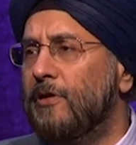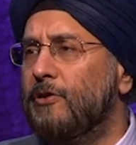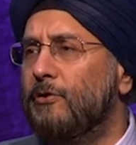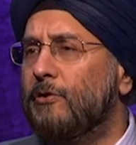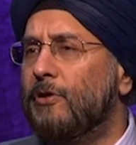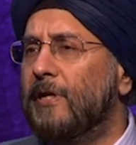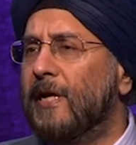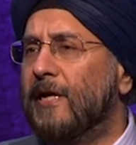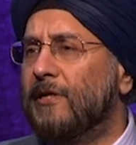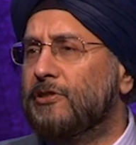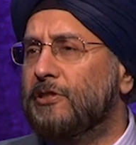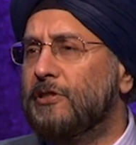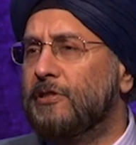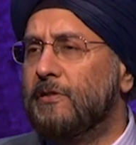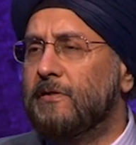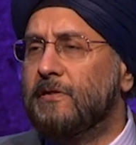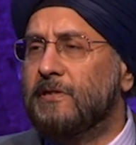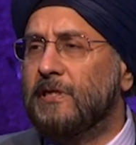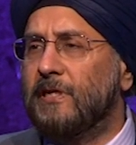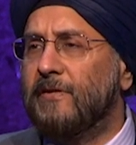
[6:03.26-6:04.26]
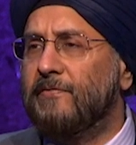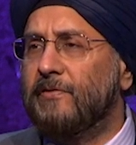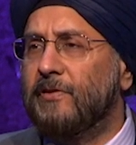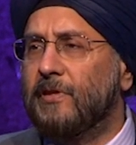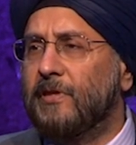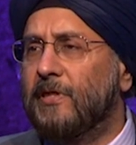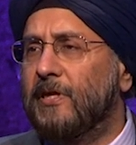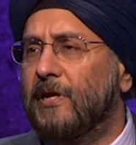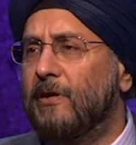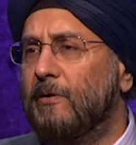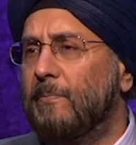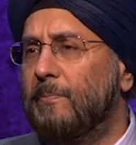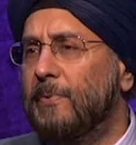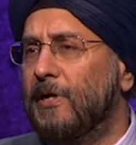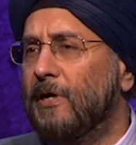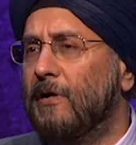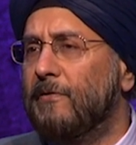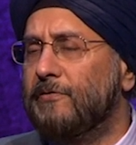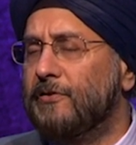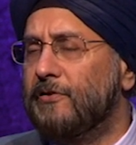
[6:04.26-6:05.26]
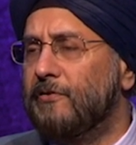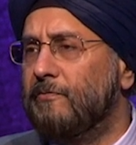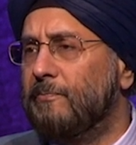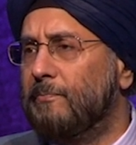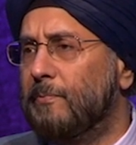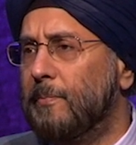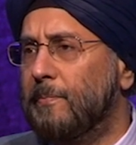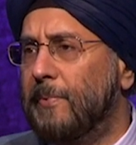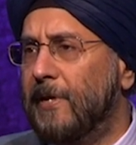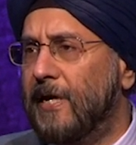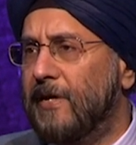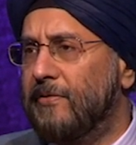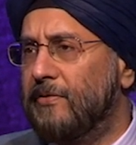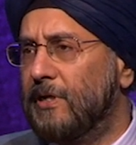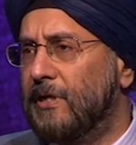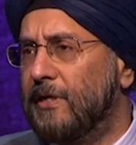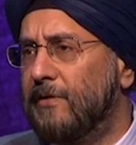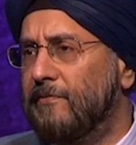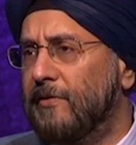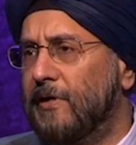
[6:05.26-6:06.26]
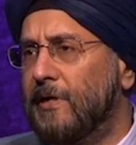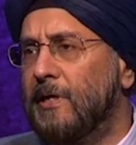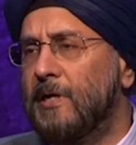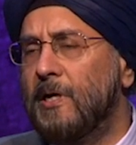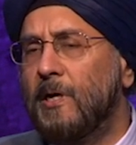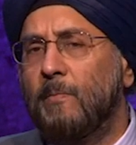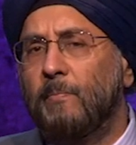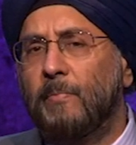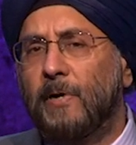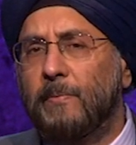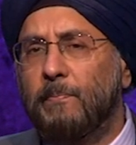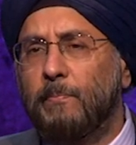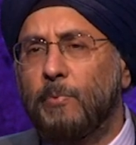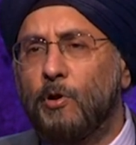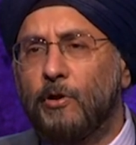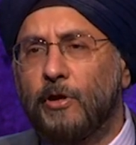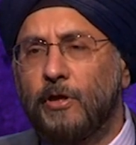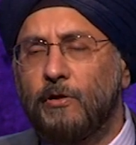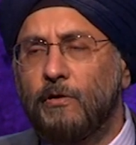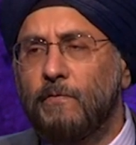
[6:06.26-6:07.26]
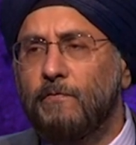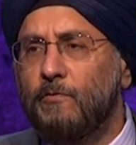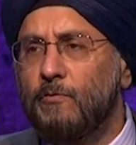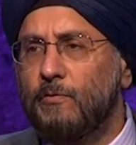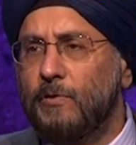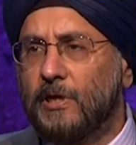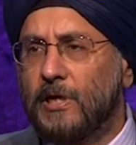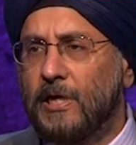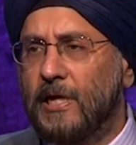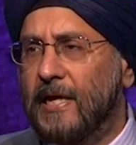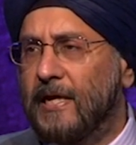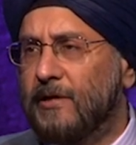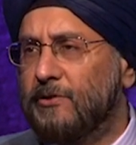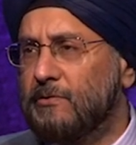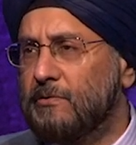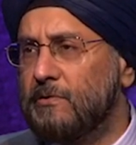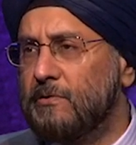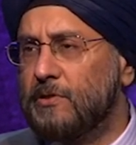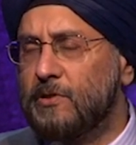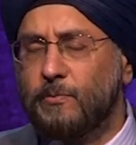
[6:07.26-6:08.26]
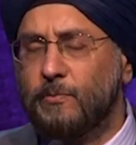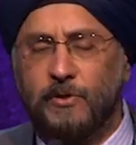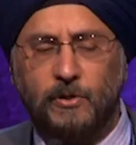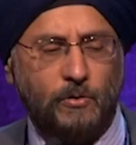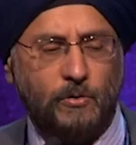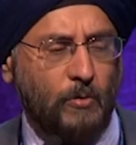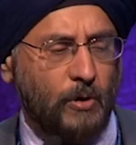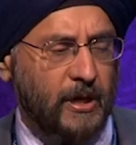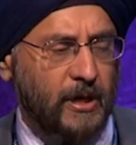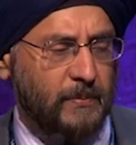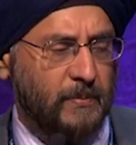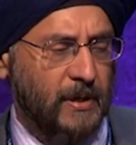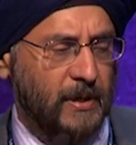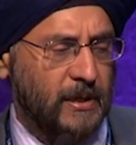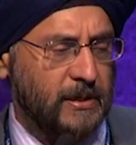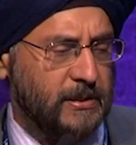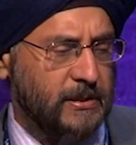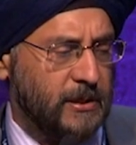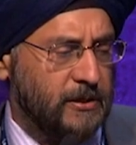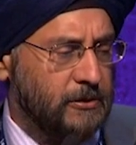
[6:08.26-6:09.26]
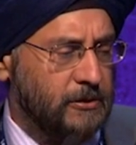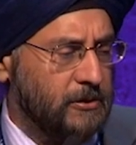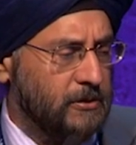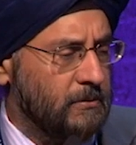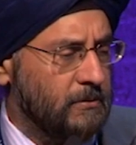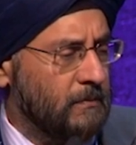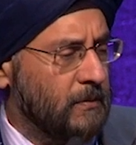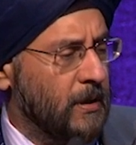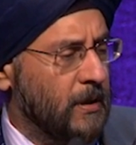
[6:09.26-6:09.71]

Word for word: you can actually deliver the therapy after you've prepared the liver by blocking off all the collaterals with coil embolization.